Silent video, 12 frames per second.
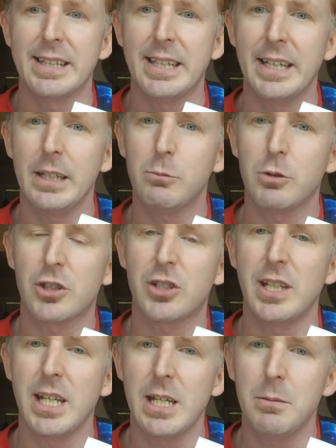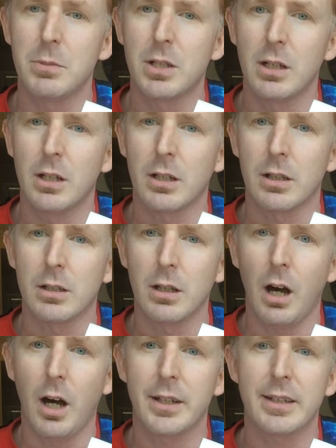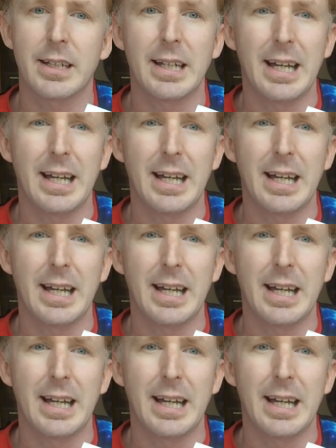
that it was deemed not